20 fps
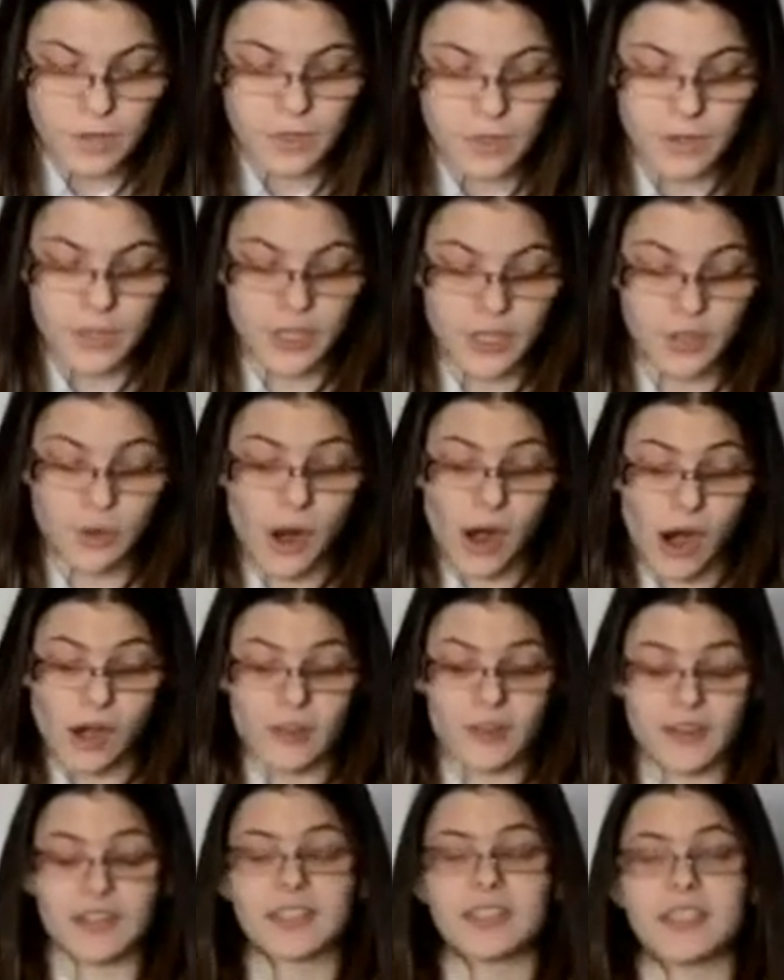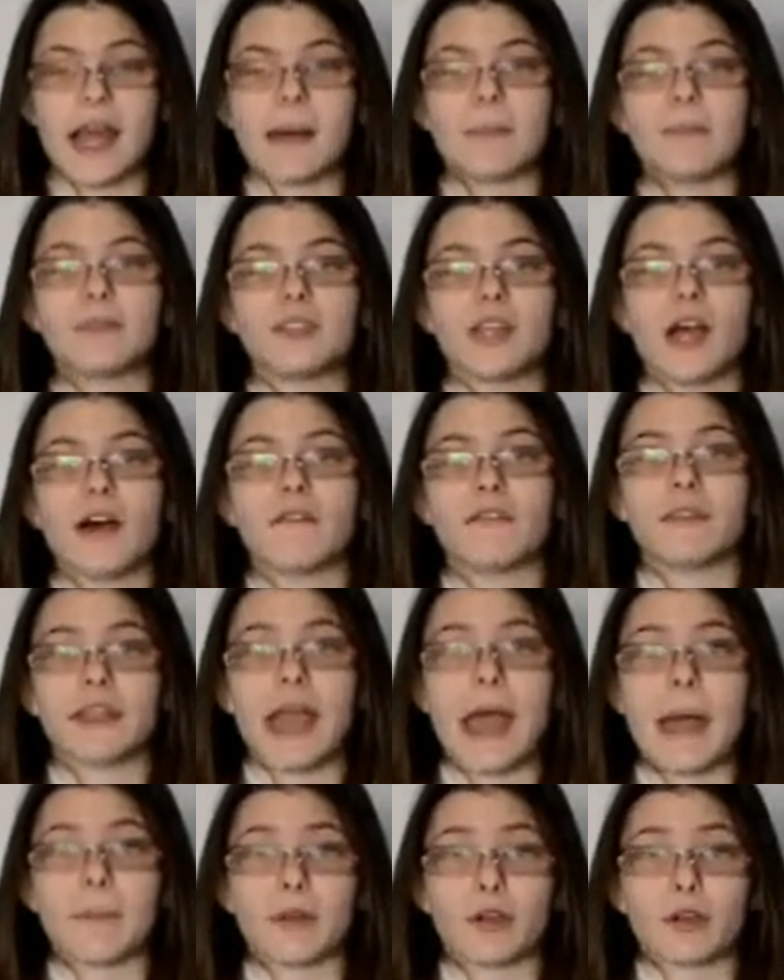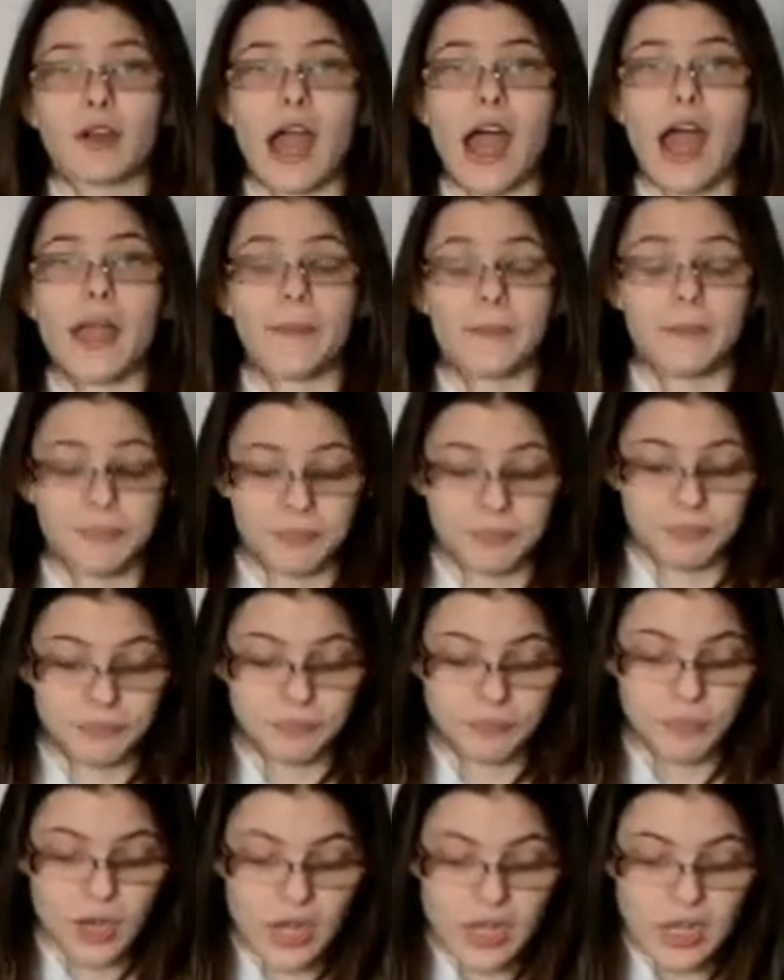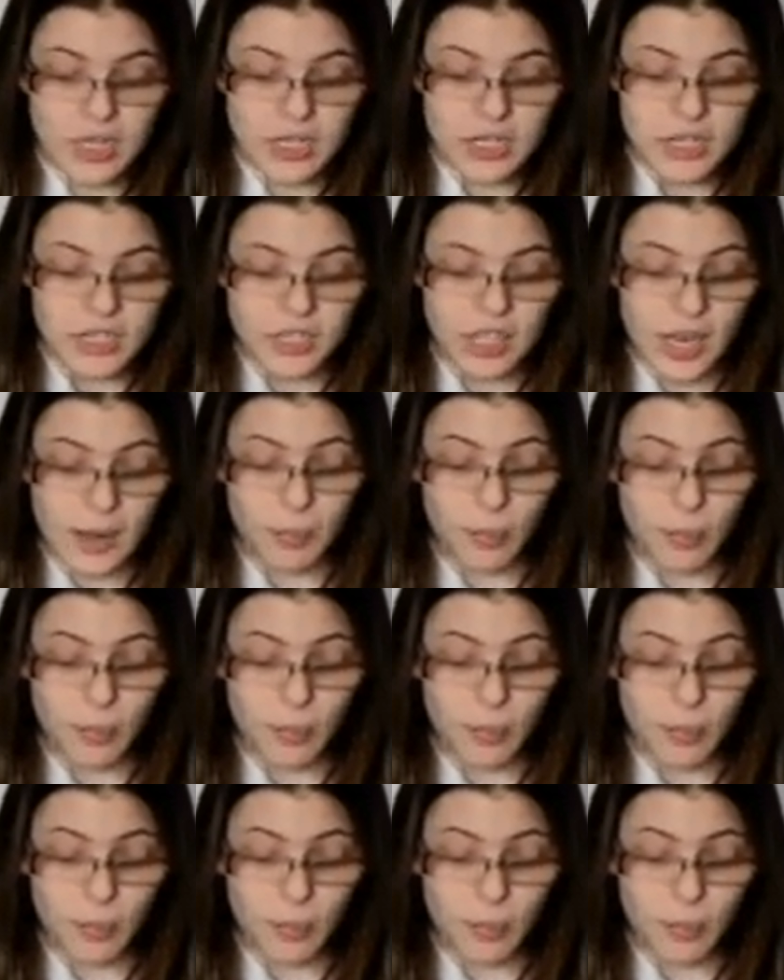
Here are the steps of an MRI. Step